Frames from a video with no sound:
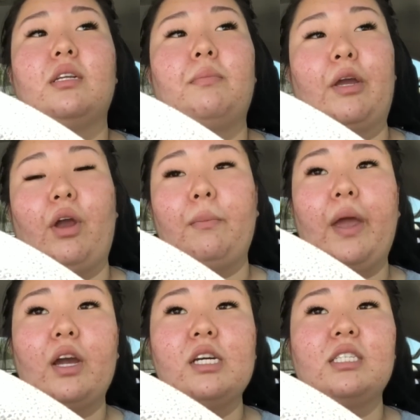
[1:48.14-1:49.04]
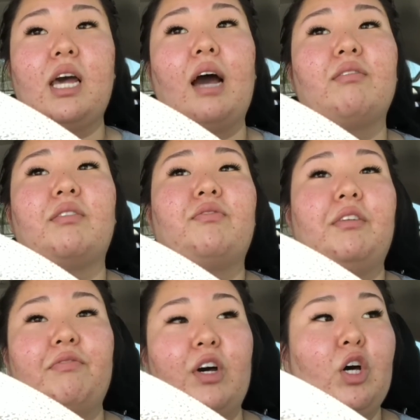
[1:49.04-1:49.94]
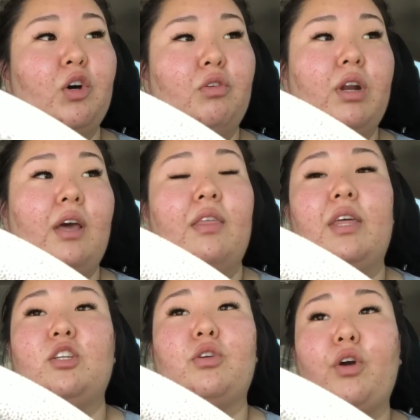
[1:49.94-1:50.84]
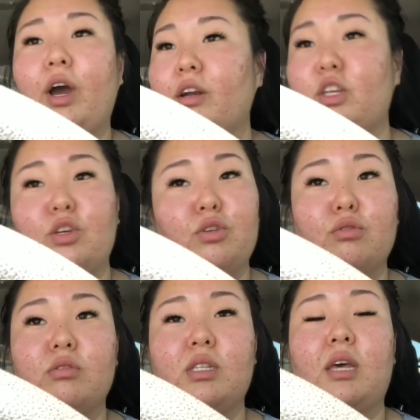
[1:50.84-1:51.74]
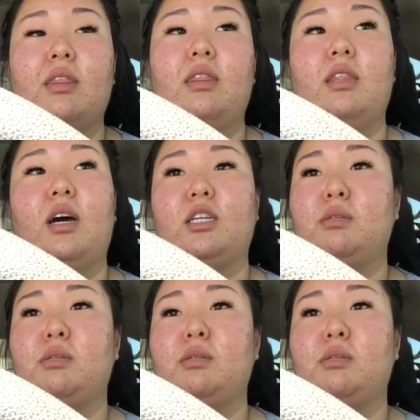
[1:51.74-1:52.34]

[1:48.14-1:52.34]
My grandparents have a flip phone. They don't know how to use a